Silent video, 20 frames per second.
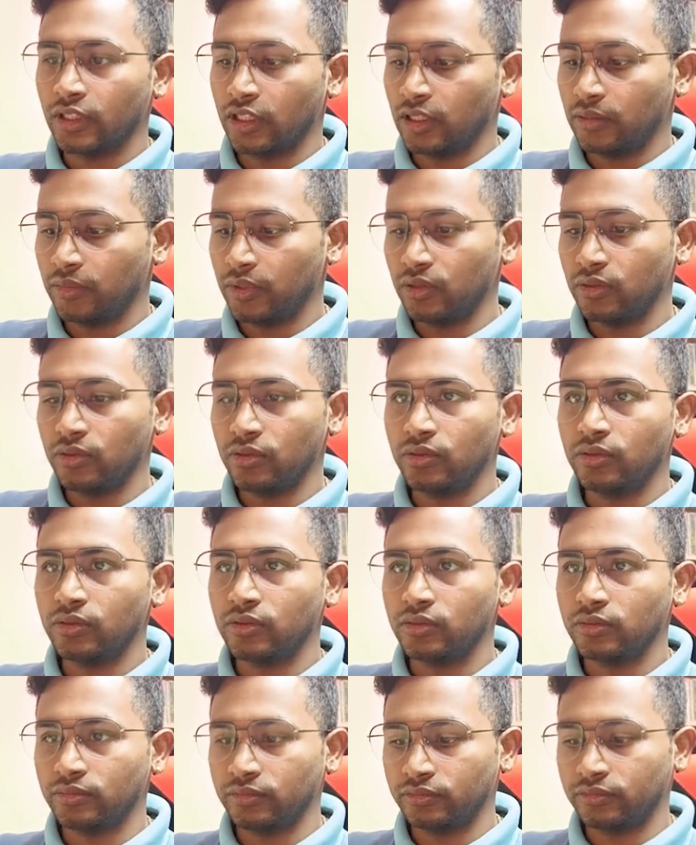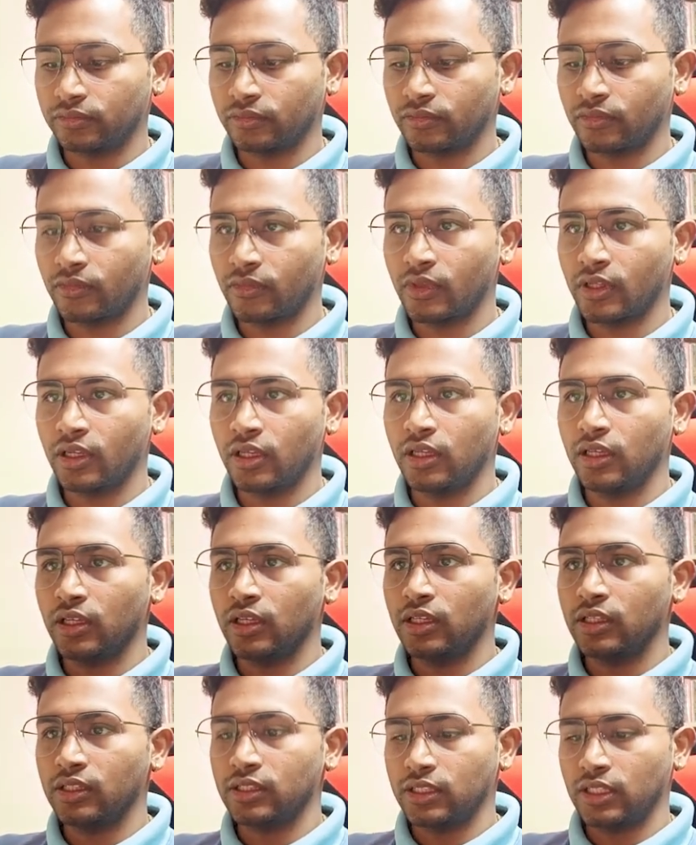let me do
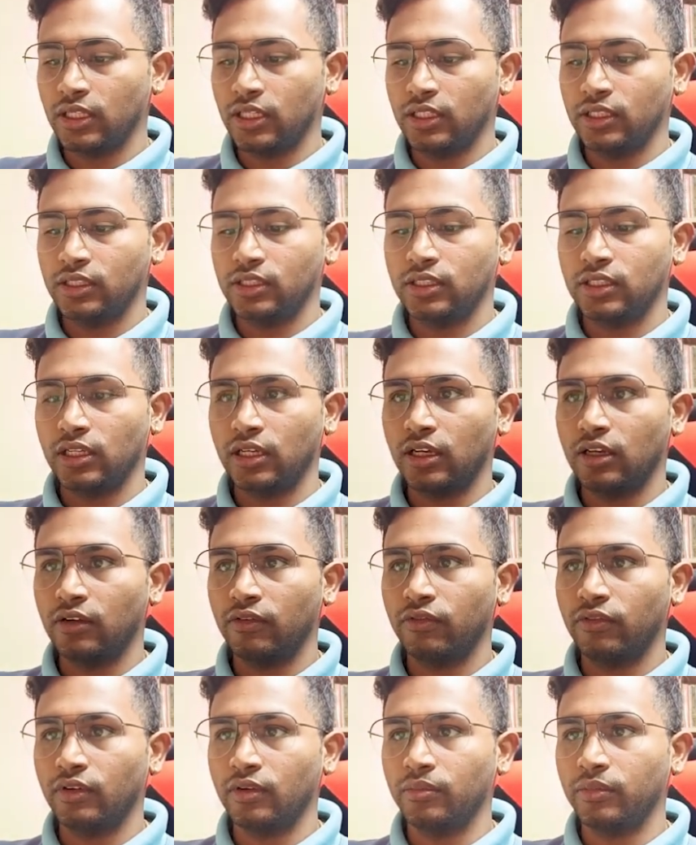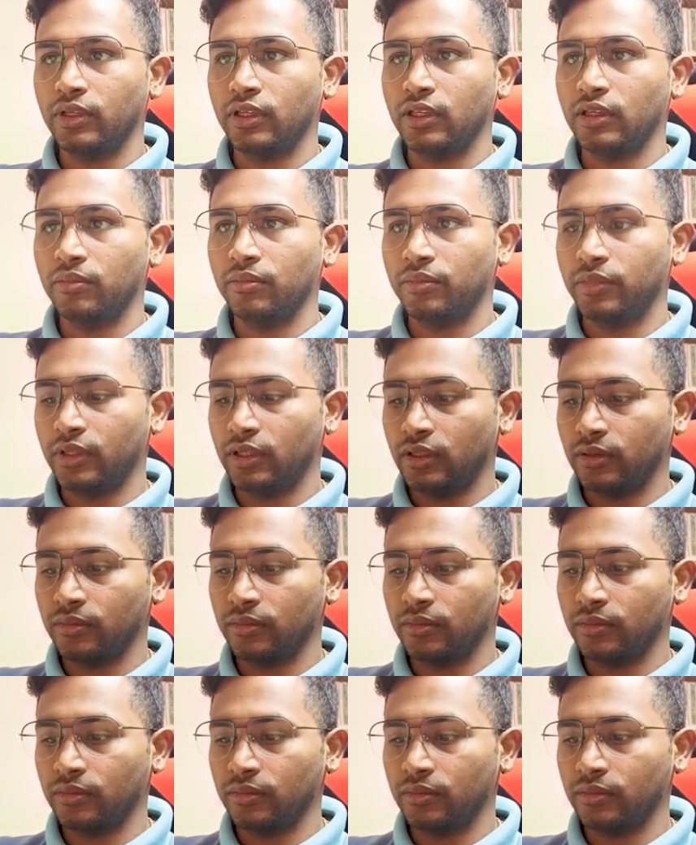select star from emp.